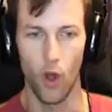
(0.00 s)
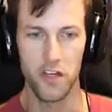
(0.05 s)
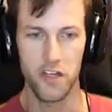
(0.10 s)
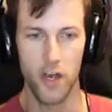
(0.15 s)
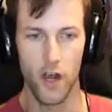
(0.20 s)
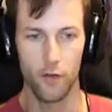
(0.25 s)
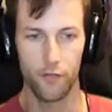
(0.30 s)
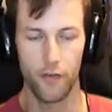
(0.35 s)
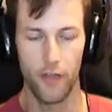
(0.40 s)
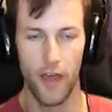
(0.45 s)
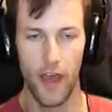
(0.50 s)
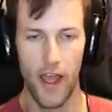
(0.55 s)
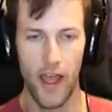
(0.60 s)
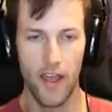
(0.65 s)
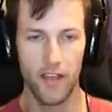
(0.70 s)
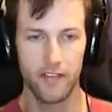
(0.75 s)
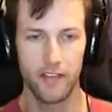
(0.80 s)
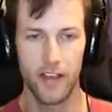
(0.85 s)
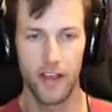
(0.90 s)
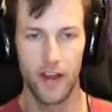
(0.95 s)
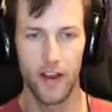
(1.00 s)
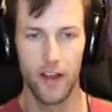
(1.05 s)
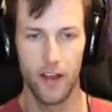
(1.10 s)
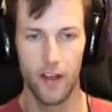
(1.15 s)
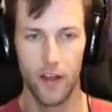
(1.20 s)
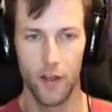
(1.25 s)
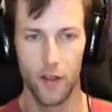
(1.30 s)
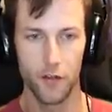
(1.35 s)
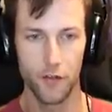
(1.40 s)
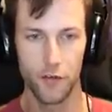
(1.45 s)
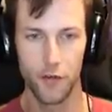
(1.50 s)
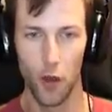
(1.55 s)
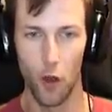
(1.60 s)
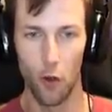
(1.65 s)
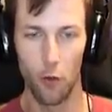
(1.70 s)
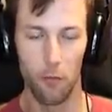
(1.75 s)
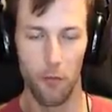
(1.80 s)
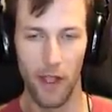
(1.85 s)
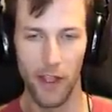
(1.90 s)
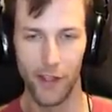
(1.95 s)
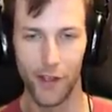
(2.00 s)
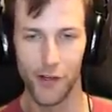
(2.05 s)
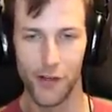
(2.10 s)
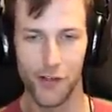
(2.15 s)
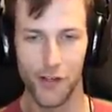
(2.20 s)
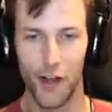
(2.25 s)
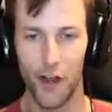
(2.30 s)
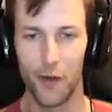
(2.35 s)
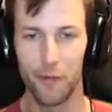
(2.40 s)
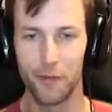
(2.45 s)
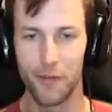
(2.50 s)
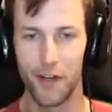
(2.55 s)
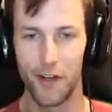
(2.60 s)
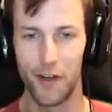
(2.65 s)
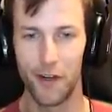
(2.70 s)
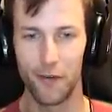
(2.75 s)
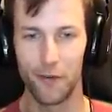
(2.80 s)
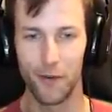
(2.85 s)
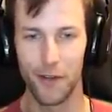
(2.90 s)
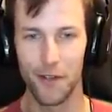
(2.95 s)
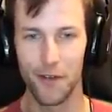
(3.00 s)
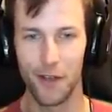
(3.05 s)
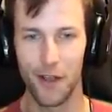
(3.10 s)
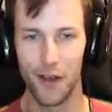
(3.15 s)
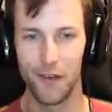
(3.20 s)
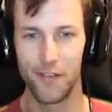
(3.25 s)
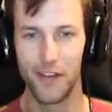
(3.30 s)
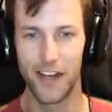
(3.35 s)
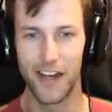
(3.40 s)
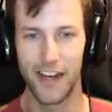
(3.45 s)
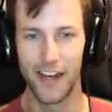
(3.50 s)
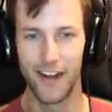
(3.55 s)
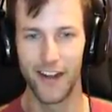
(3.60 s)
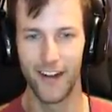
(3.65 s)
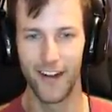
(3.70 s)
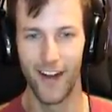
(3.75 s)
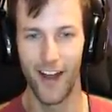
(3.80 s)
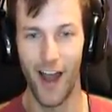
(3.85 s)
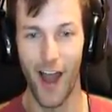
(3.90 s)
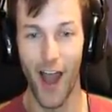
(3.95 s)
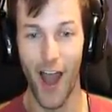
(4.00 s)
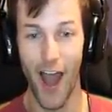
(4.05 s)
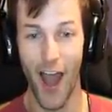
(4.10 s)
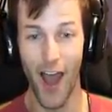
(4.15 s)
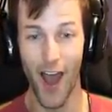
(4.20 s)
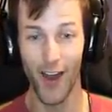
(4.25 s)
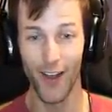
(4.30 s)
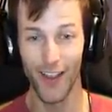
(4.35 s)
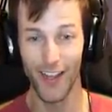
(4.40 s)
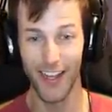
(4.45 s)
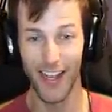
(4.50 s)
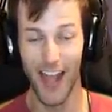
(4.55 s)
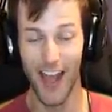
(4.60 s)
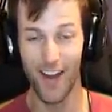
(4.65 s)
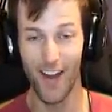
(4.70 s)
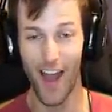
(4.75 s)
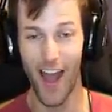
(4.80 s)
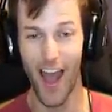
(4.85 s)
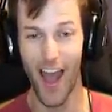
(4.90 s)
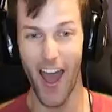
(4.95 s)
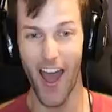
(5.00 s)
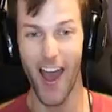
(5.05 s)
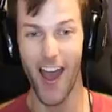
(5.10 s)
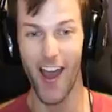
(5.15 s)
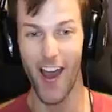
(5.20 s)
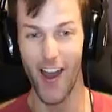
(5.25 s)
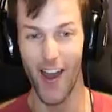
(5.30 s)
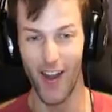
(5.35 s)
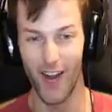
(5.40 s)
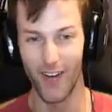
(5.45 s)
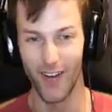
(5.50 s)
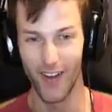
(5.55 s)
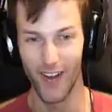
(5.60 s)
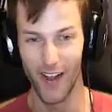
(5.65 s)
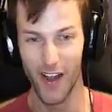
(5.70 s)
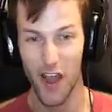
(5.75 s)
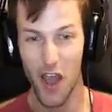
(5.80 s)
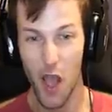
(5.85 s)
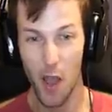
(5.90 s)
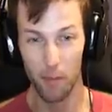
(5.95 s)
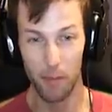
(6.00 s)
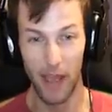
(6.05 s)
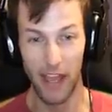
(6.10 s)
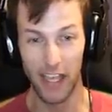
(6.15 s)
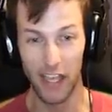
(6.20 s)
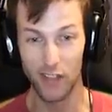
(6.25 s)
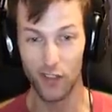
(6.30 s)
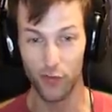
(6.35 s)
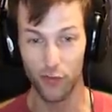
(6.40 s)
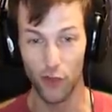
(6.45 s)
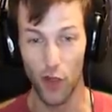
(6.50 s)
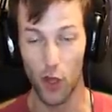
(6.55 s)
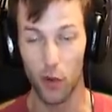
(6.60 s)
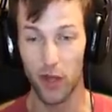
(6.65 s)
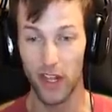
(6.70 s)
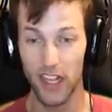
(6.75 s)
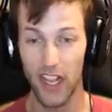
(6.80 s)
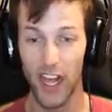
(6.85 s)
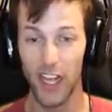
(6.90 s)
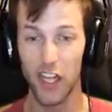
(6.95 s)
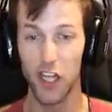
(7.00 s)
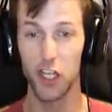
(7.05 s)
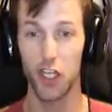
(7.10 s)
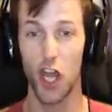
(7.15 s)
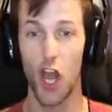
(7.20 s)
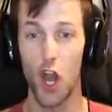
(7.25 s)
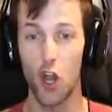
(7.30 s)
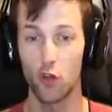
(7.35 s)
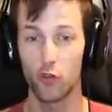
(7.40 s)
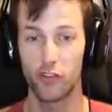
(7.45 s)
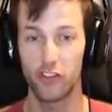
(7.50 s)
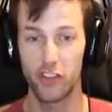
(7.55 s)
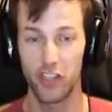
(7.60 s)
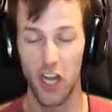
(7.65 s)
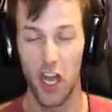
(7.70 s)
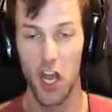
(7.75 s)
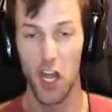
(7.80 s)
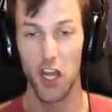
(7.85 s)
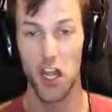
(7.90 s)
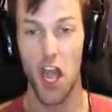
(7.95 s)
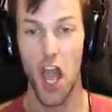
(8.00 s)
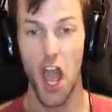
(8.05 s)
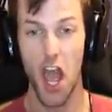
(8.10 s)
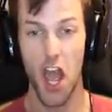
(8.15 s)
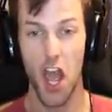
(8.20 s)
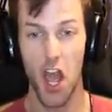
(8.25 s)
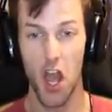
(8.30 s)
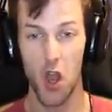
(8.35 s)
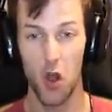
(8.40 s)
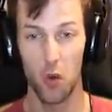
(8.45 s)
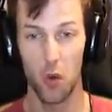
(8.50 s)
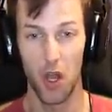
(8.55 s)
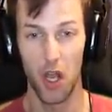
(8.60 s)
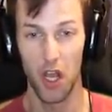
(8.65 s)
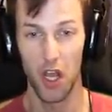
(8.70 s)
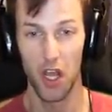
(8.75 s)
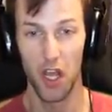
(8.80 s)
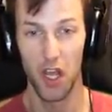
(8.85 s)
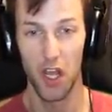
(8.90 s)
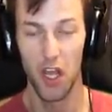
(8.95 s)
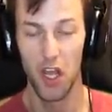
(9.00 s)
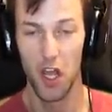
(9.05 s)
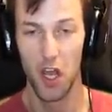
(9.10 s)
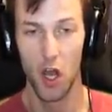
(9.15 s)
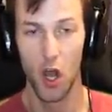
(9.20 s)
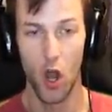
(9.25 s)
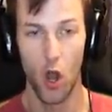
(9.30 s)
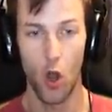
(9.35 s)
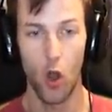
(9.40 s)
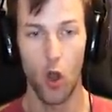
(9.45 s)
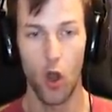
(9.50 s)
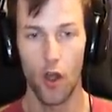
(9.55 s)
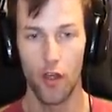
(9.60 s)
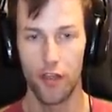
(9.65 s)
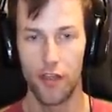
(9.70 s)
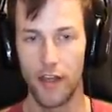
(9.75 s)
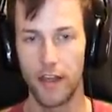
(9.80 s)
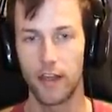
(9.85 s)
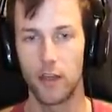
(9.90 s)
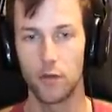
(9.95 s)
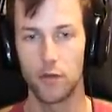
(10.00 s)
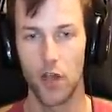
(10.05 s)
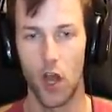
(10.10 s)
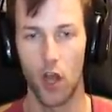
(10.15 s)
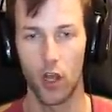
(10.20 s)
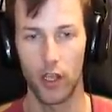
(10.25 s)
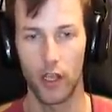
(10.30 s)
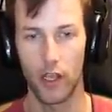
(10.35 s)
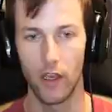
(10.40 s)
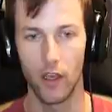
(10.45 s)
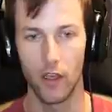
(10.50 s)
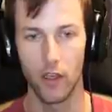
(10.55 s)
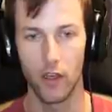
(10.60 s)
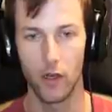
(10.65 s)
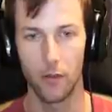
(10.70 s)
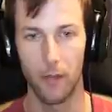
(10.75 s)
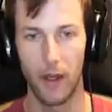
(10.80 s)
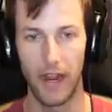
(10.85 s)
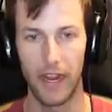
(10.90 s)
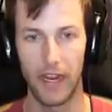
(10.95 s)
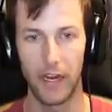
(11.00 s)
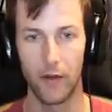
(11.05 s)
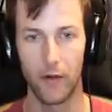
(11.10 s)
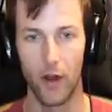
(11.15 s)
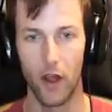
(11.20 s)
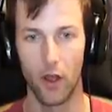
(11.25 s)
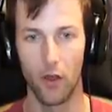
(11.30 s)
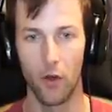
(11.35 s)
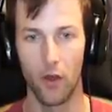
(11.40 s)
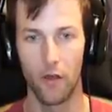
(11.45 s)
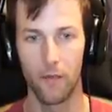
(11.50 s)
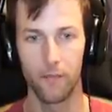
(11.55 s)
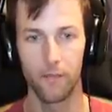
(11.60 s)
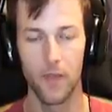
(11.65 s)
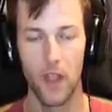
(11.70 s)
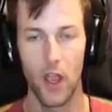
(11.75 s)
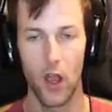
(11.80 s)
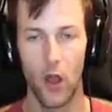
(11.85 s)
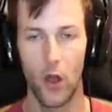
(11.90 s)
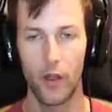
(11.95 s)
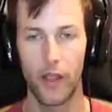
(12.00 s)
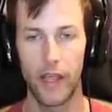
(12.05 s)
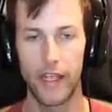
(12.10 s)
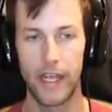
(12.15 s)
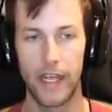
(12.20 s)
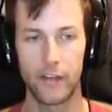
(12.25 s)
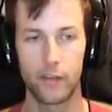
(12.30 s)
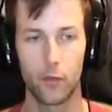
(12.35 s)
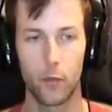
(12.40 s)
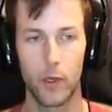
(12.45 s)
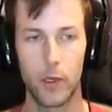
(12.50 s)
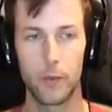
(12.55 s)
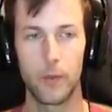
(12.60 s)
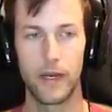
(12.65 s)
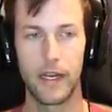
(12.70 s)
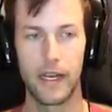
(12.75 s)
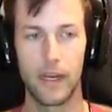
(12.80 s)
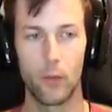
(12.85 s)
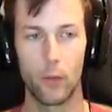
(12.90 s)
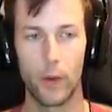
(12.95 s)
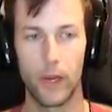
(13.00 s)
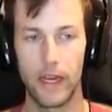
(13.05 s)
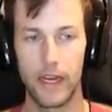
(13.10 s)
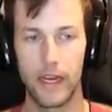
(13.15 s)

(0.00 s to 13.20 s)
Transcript: Watch out for the acid. Don't make a sharp turn when you come in here. Oh, look out. Oh! Piggy's floating like a ghost. No. Oh, thank you, doggy. You're my hero. Okay, guys, what do we need?